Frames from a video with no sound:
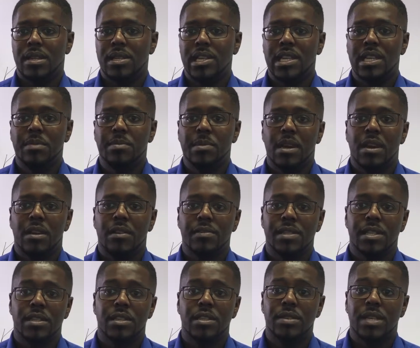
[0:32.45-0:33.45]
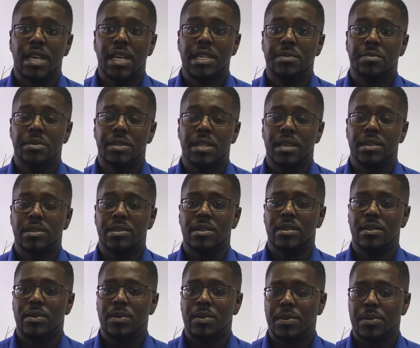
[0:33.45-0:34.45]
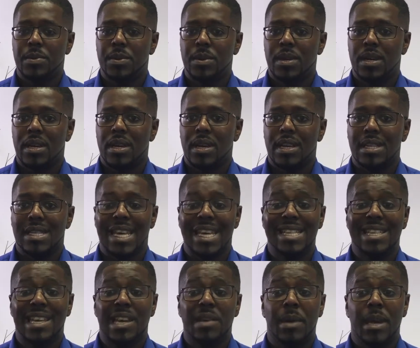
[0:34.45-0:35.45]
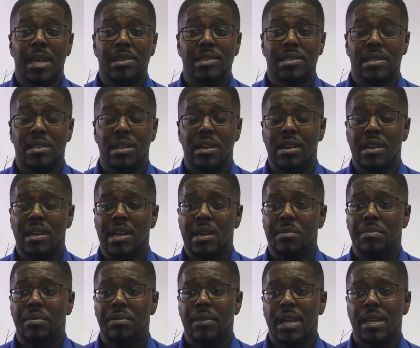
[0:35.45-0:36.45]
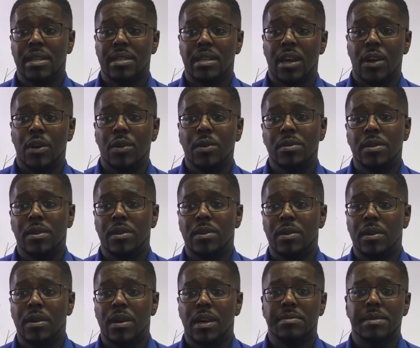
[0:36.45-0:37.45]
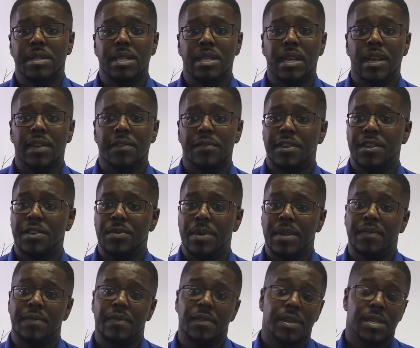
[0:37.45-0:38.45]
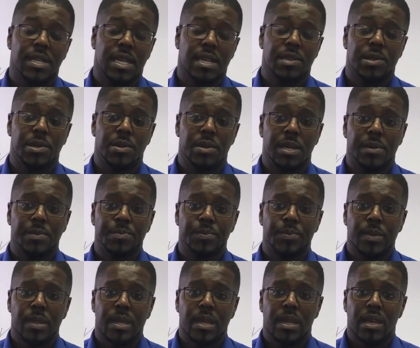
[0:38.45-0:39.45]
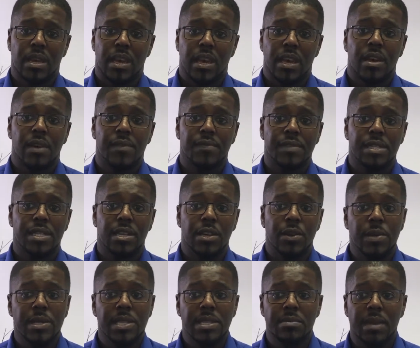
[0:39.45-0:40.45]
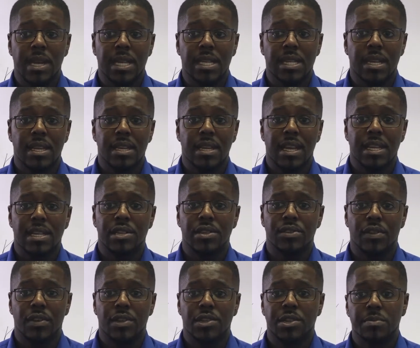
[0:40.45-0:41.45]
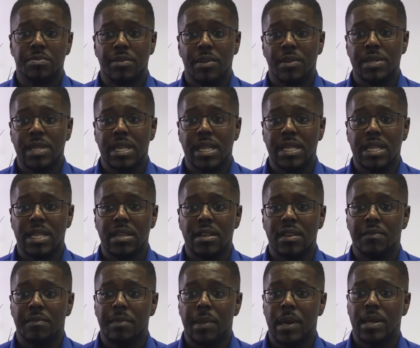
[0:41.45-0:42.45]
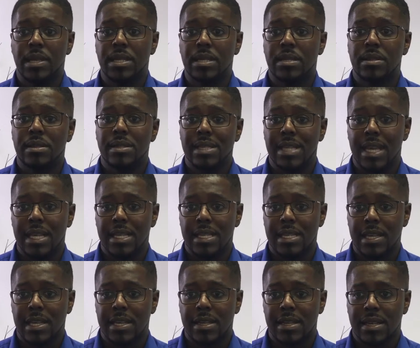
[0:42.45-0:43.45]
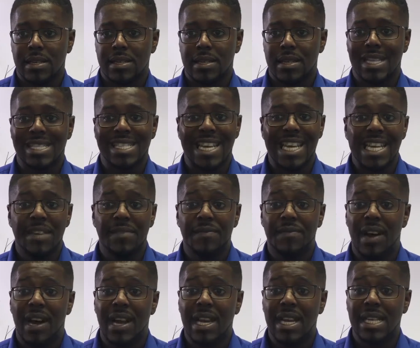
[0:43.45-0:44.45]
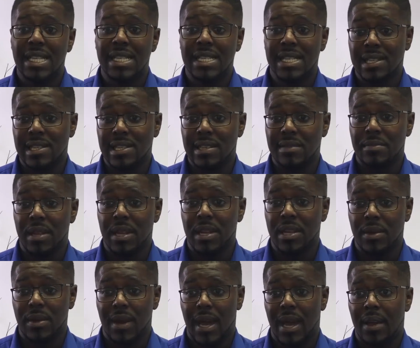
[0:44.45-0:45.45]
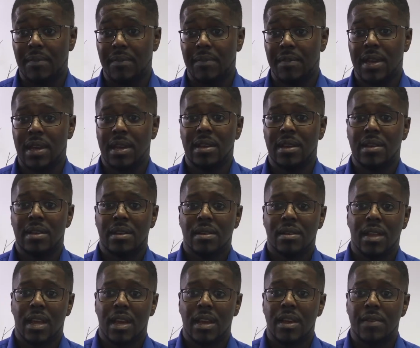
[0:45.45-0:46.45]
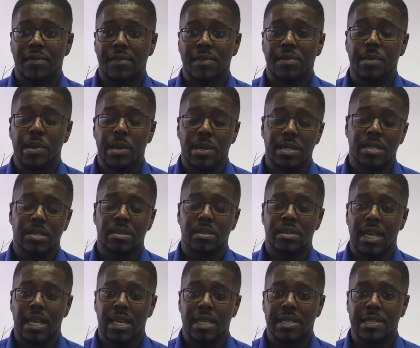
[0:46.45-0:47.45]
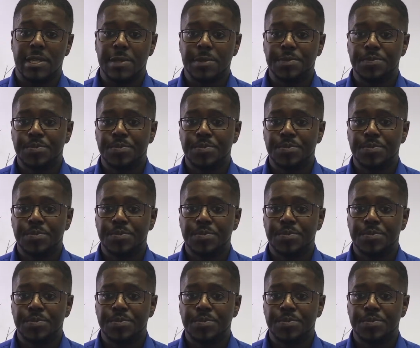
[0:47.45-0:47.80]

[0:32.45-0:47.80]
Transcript: GDPR is a new data protection law. It's 88 pages long and brings the old law up to date for the 21st century. It covers the automated and structured processing of personal data. So that's any filing system that you have that covers personal data.